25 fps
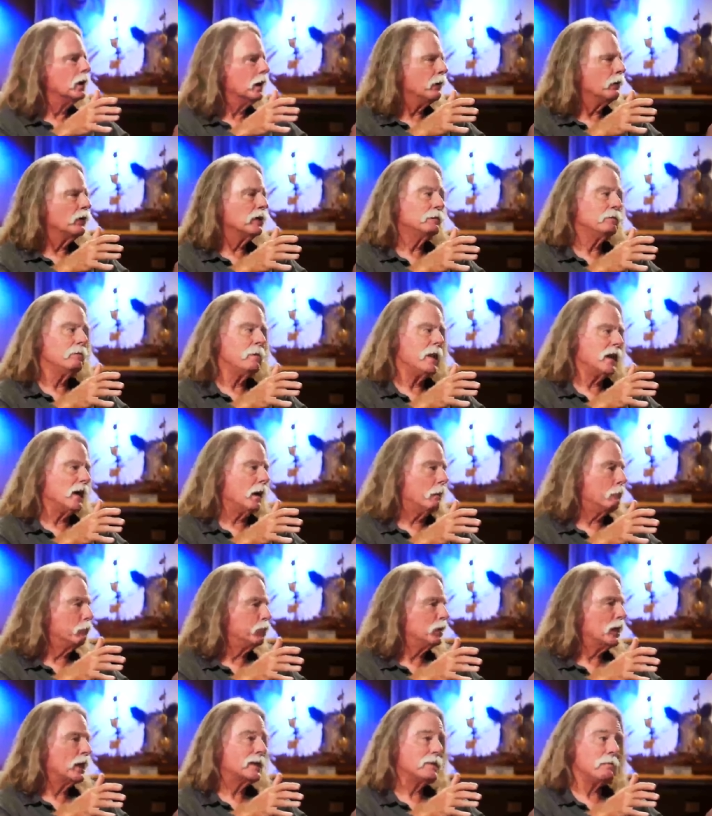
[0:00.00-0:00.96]
It would make a
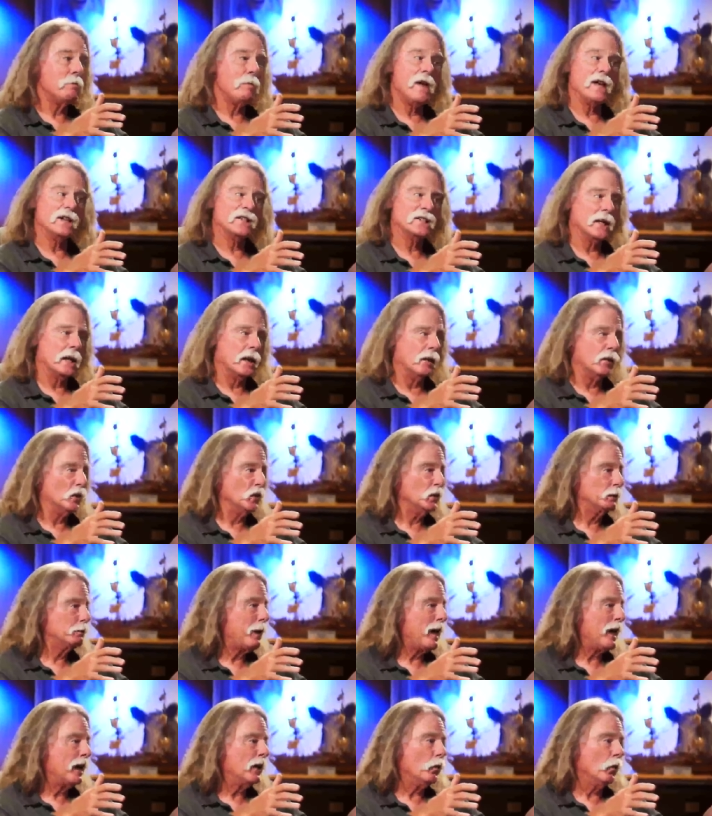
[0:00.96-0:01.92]
bloody mess out of those
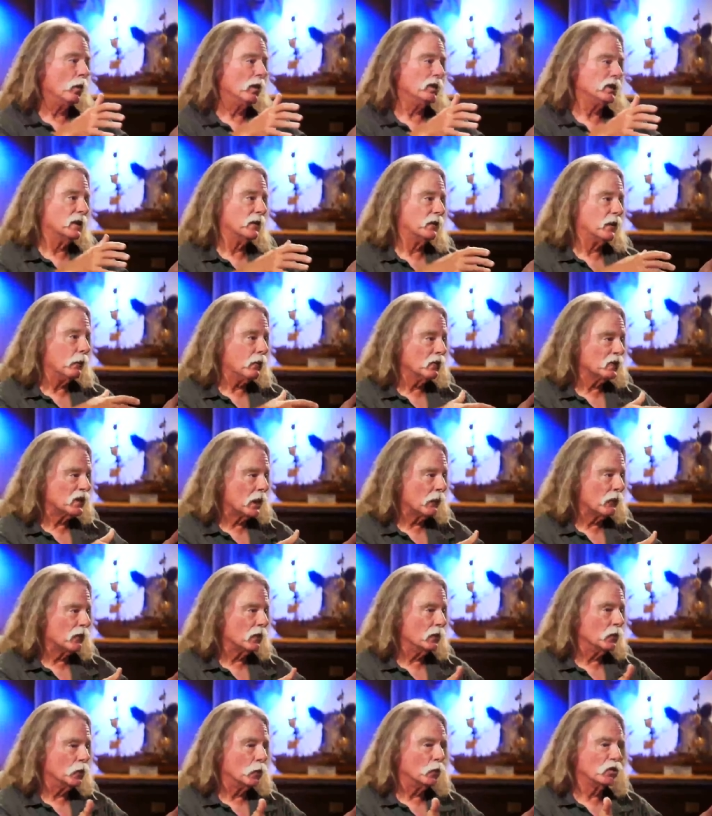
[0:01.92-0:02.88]
penguins if it was
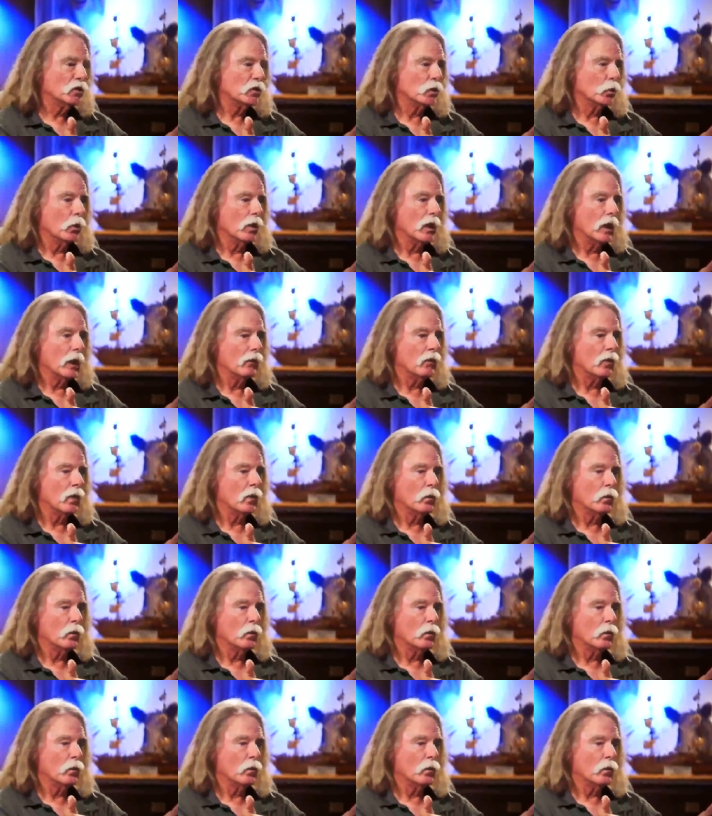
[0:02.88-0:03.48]
ever loose or whatever.